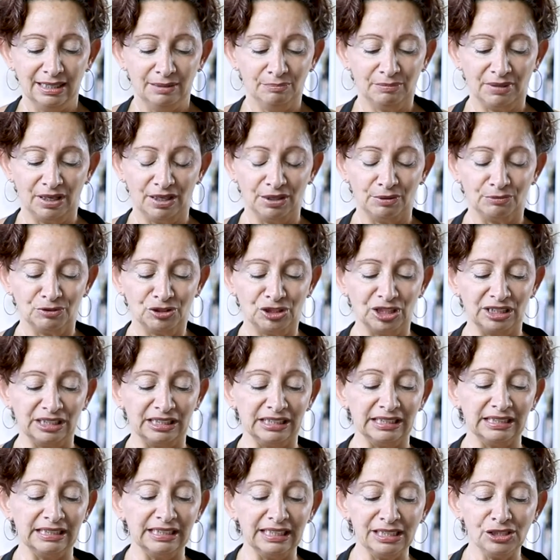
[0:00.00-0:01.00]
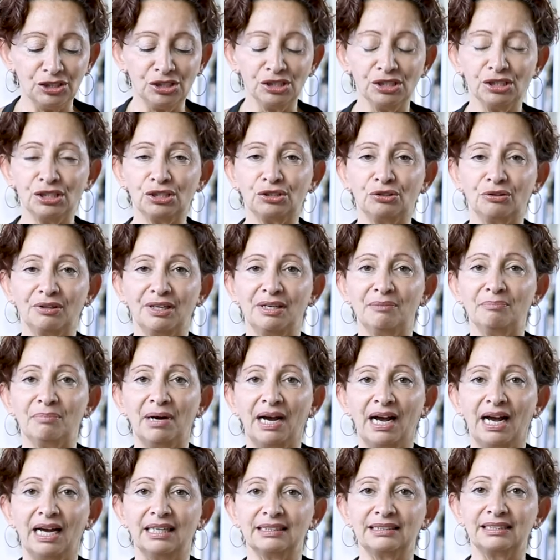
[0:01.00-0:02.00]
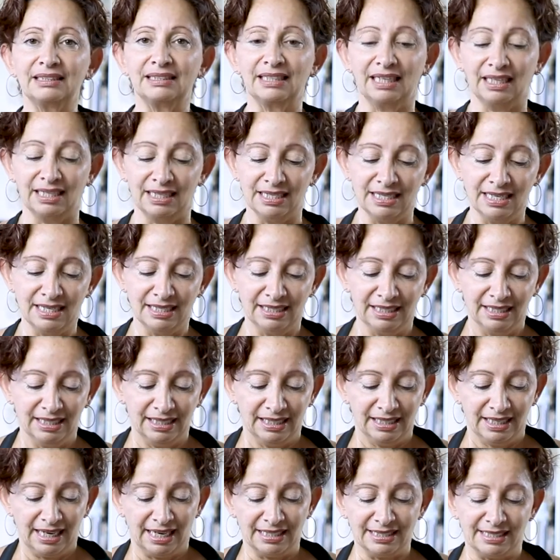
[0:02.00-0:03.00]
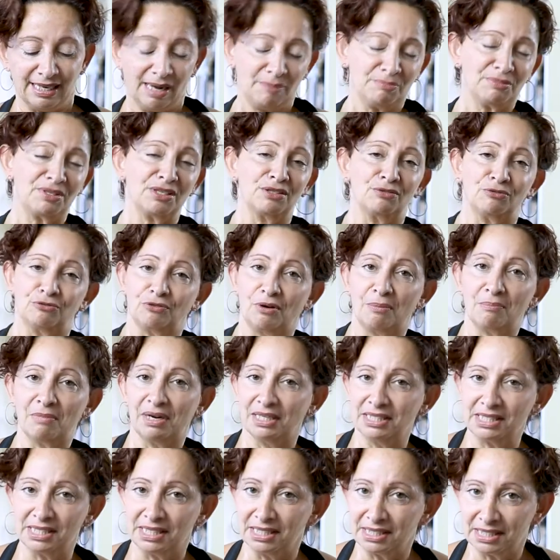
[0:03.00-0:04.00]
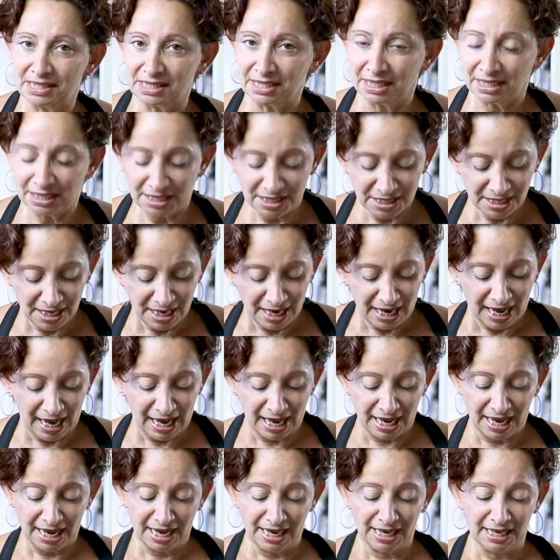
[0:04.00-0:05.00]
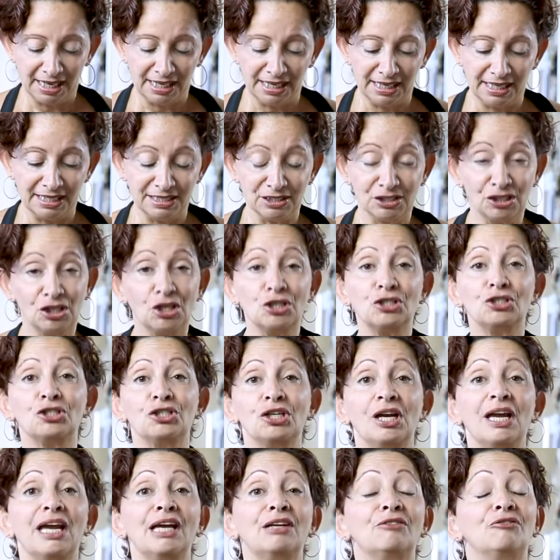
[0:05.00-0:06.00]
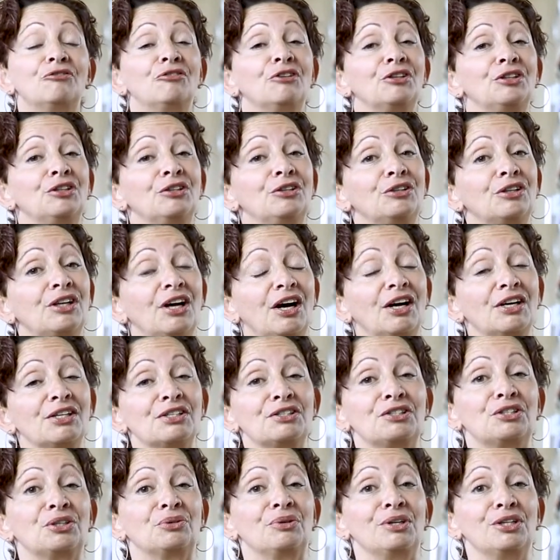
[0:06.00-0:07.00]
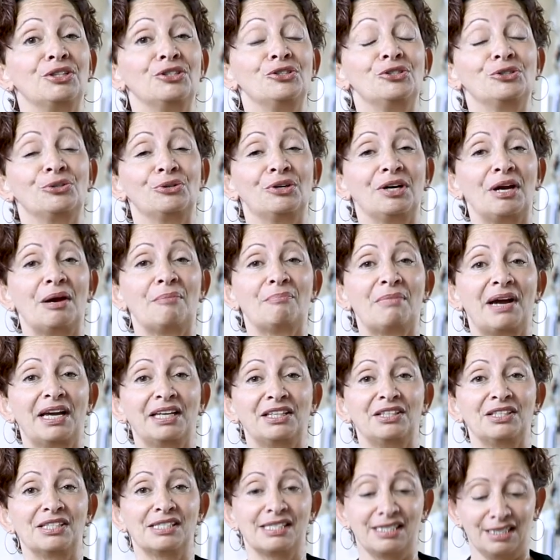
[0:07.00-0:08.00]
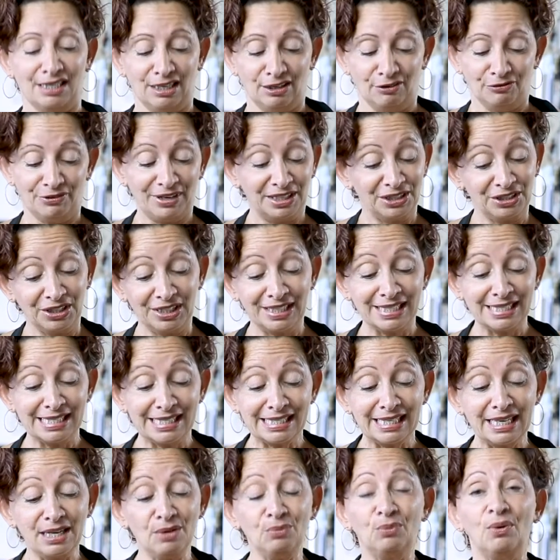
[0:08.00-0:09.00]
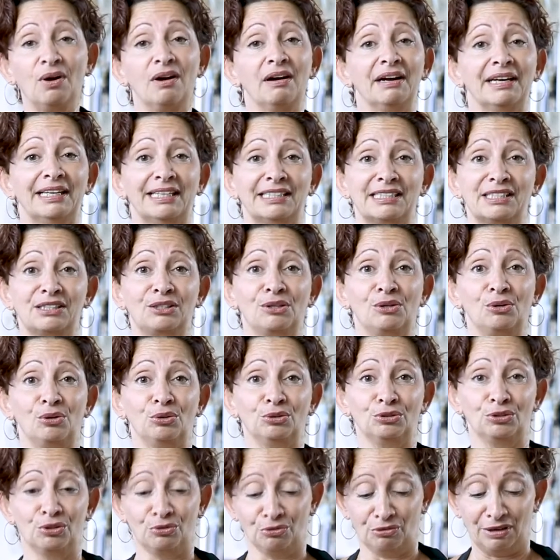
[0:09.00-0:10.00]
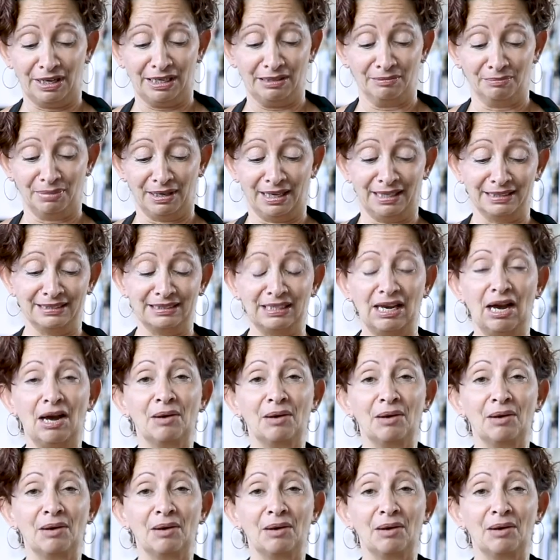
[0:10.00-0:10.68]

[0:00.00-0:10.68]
My delicious green pasta, adapted from my sister and shared for you guys to enjoy and make yourself. And you can see why it's called green pasta.